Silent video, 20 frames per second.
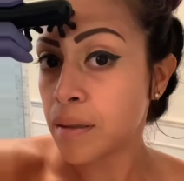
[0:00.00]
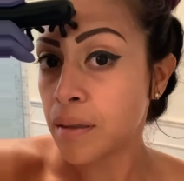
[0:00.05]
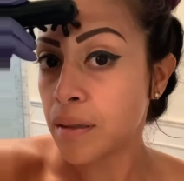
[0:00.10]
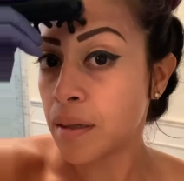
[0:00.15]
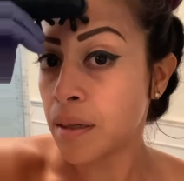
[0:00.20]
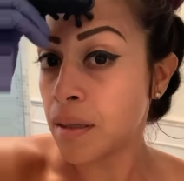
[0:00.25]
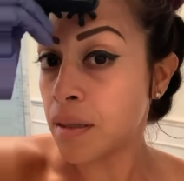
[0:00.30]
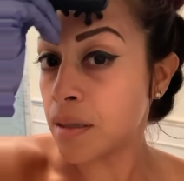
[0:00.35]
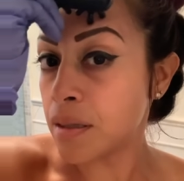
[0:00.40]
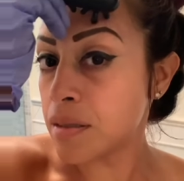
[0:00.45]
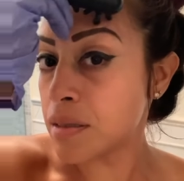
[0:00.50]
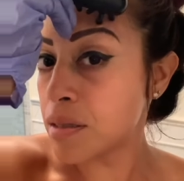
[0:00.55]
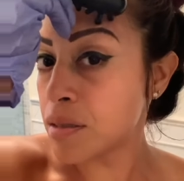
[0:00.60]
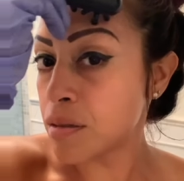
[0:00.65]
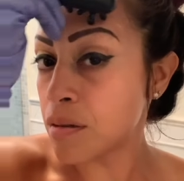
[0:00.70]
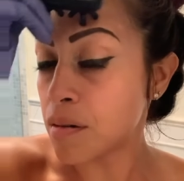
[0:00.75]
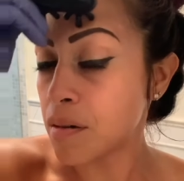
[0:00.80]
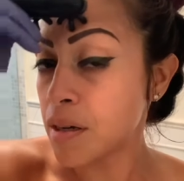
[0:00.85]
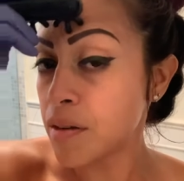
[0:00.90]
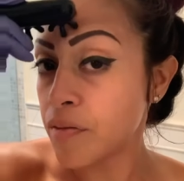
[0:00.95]
And this is
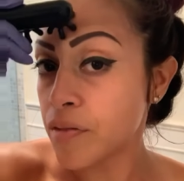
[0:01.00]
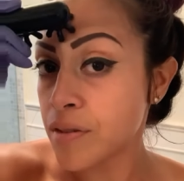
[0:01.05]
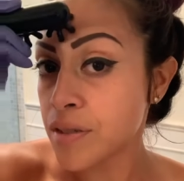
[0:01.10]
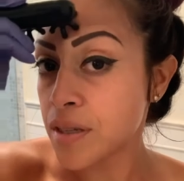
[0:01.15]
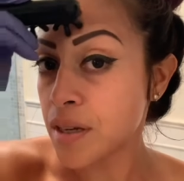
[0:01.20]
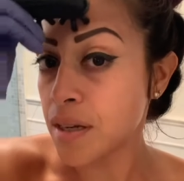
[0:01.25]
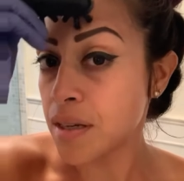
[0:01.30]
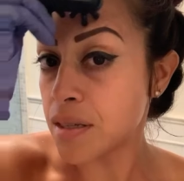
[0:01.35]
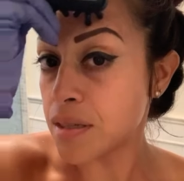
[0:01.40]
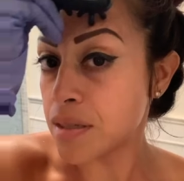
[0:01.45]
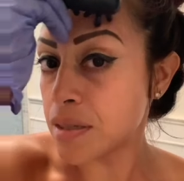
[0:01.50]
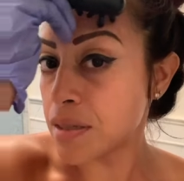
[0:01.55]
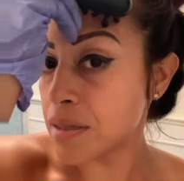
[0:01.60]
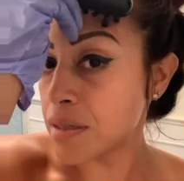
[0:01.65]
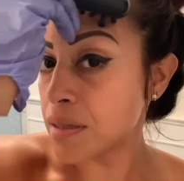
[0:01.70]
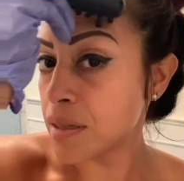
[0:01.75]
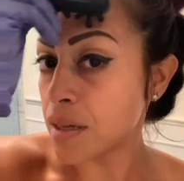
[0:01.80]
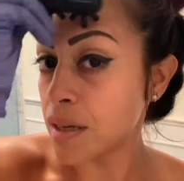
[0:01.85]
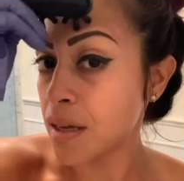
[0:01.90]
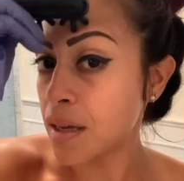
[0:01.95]
great for
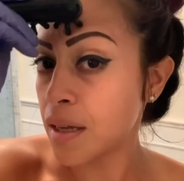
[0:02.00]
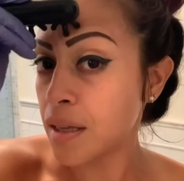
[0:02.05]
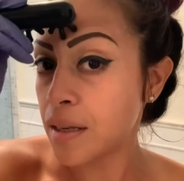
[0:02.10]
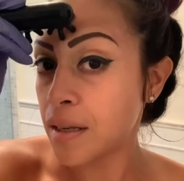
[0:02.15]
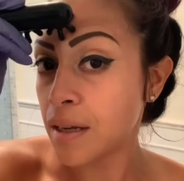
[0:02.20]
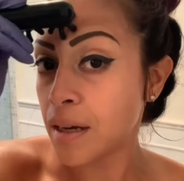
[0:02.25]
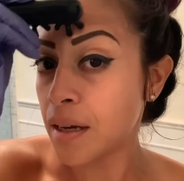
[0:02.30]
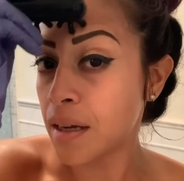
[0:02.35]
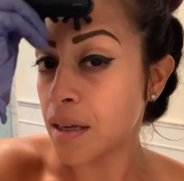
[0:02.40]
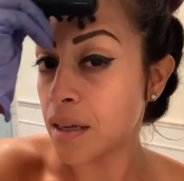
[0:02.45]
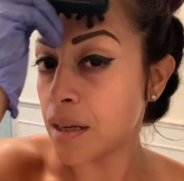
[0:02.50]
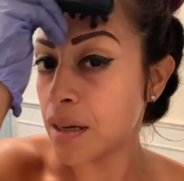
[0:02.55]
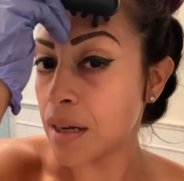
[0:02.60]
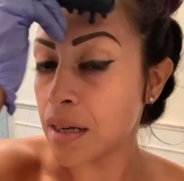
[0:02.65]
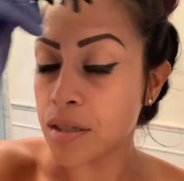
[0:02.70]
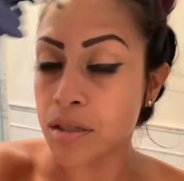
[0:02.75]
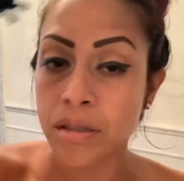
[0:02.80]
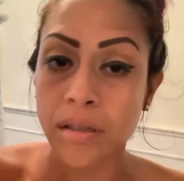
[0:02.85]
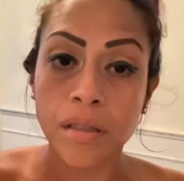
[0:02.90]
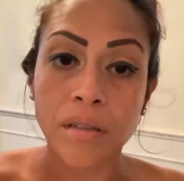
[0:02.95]
sinuses. Again, I could
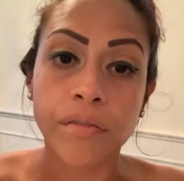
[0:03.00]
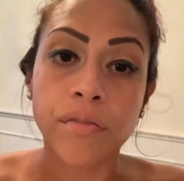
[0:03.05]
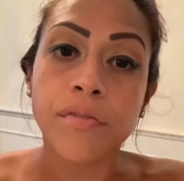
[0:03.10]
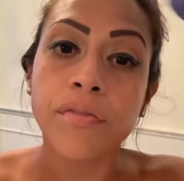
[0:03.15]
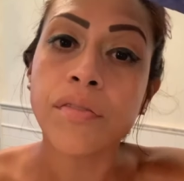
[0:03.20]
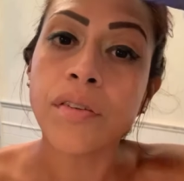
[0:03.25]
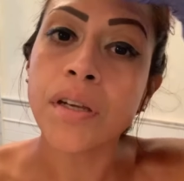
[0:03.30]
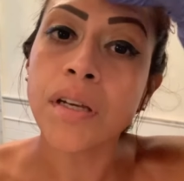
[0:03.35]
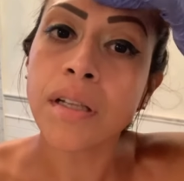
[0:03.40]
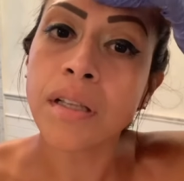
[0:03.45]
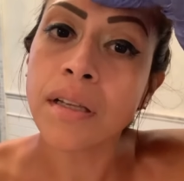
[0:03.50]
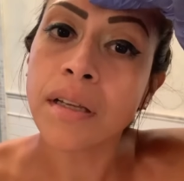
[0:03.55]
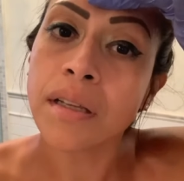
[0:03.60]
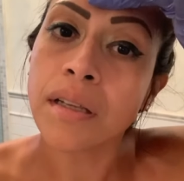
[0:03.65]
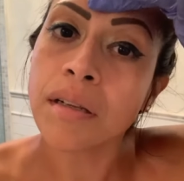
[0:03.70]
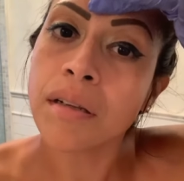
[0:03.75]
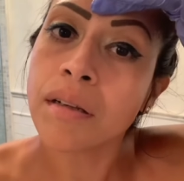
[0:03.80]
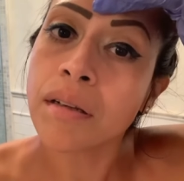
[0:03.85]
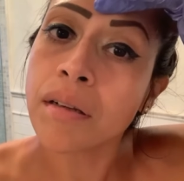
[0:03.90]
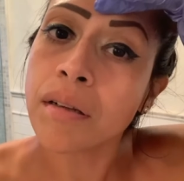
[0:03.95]
actually feel
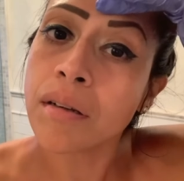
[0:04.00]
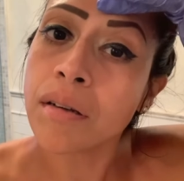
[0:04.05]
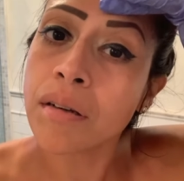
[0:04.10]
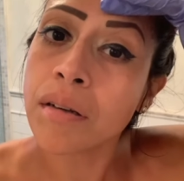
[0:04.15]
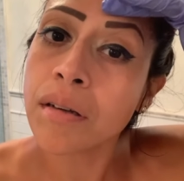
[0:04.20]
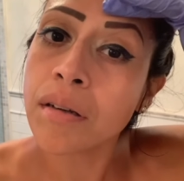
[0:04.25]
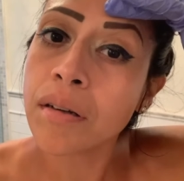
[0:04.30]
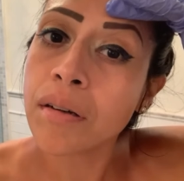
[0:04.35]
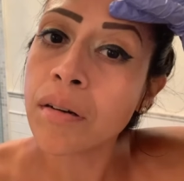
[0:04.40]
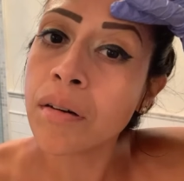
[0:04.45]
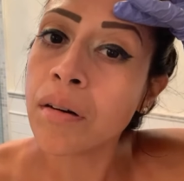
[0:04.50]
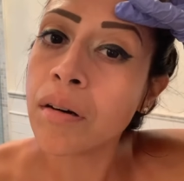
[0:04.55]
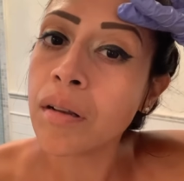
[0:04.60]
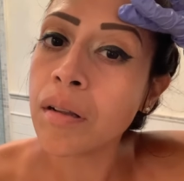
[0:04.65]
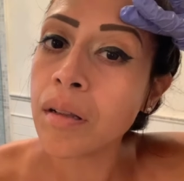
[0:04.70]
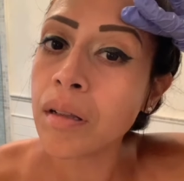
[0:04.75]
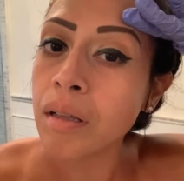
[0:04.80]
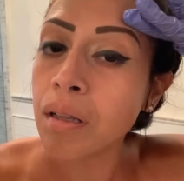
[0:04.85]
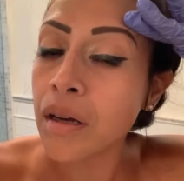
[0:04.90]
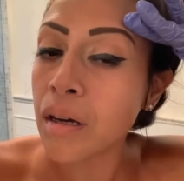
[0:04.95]
it
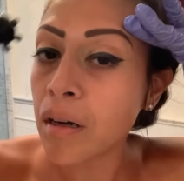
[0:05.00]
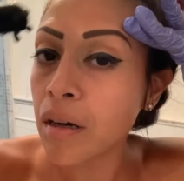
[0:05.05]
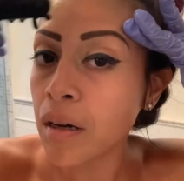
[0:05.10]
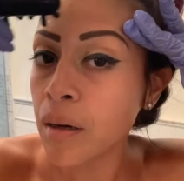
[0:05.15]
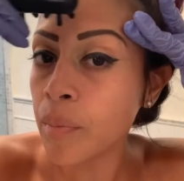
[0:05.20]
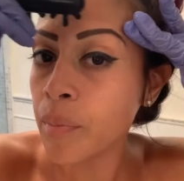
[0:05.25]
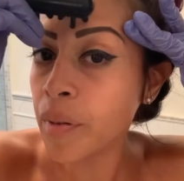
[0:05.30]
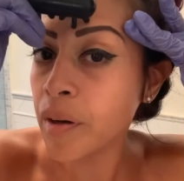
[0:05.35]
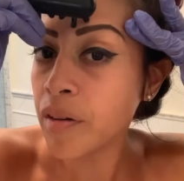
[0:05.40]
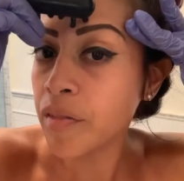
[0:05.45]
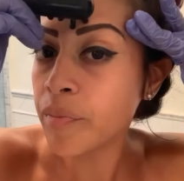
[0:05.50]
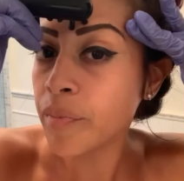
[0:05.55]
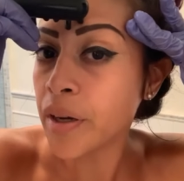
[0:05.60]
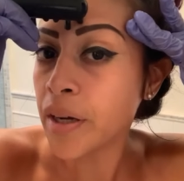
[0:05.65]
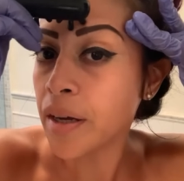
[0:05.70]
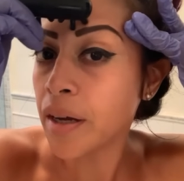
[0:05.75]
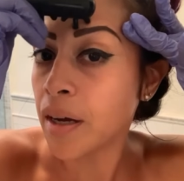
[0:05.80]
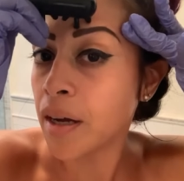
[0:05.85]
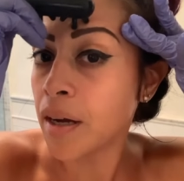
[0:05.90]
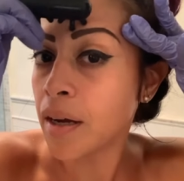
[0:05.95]
all above
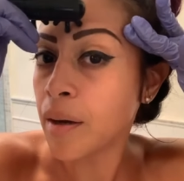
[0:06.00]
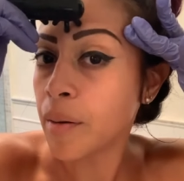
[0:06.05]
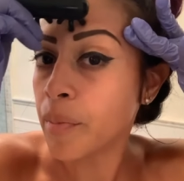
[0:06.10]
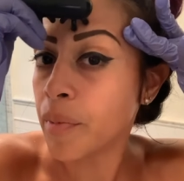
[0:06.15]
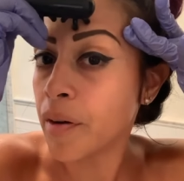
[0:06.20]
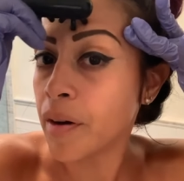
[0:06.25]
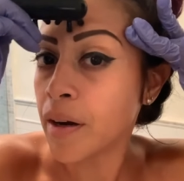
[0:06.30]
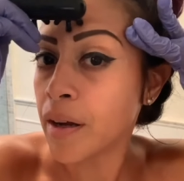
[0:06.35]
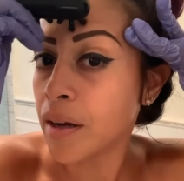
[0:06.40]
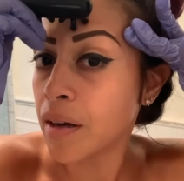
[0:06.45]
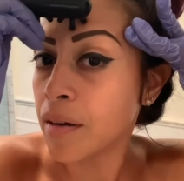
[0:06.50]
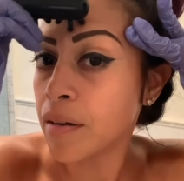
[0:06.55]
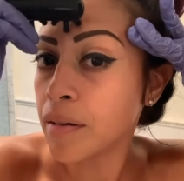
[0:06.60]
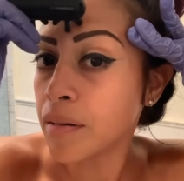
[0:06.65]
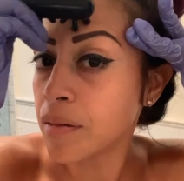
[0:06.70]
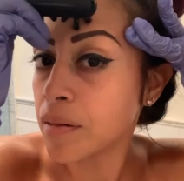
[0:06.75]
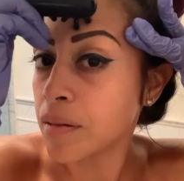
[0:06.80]
my eyebrow.